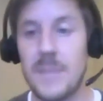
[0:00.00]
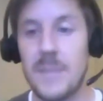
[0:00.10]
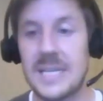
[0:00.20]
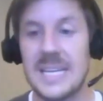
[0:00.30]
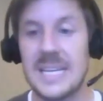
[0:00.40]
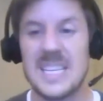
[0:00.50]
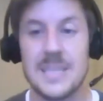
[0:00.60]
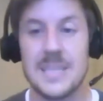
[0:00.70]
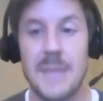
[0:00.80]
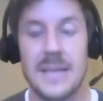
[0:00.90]
mixing the
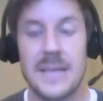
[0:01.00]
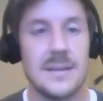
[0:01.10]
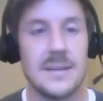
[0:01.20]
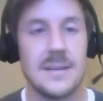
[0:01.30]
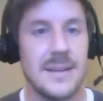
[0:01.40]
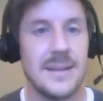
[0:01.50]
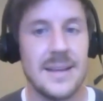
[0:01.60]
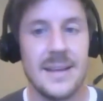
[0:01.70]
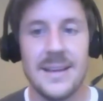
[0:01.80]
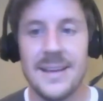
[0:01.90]
cement,
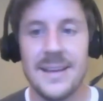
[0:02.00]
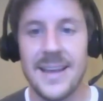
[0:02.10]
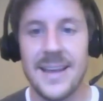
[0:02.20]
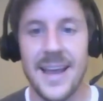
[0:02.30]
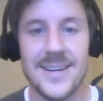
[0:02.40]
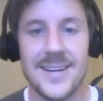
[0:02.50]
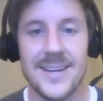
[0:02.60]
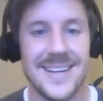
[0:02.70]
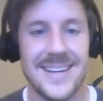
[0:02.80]
okay, good.